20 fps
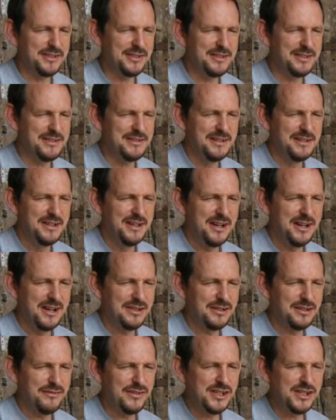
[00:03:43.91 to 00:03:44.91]
It's a
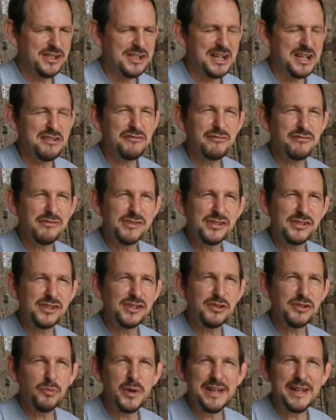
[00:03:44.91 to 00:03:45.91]
sort of citrus
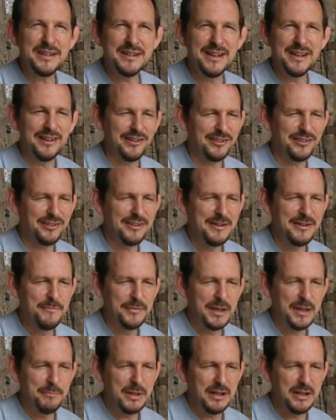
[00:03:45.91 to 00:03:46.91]
sweetness
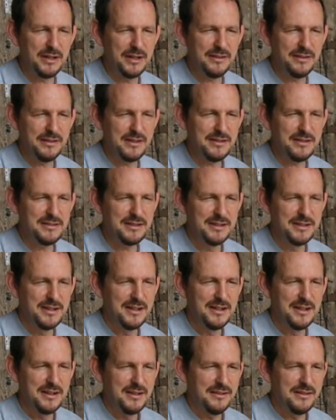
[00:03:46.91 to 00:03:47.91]
behind
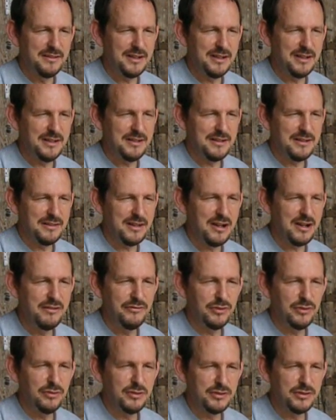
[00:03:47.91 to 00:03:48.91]
the
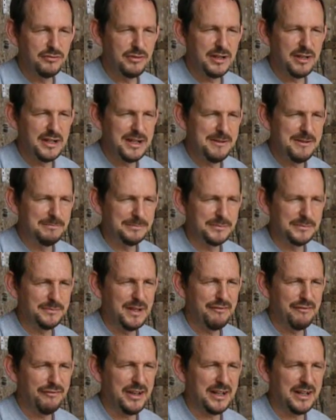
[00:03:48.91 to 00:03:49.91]
overall dry
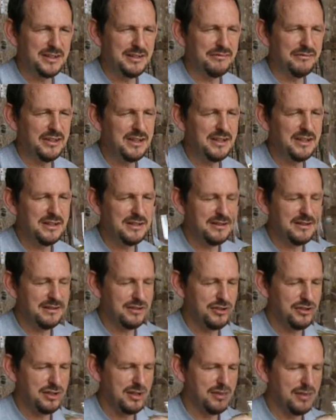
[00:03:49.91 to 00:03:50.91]
effect of
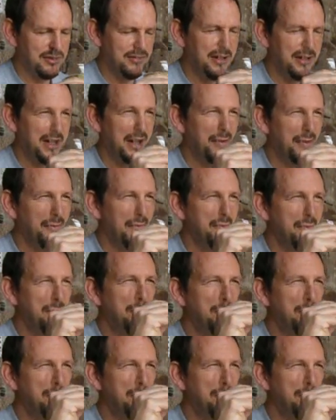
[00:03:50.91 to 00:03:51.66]
the Chardonnay.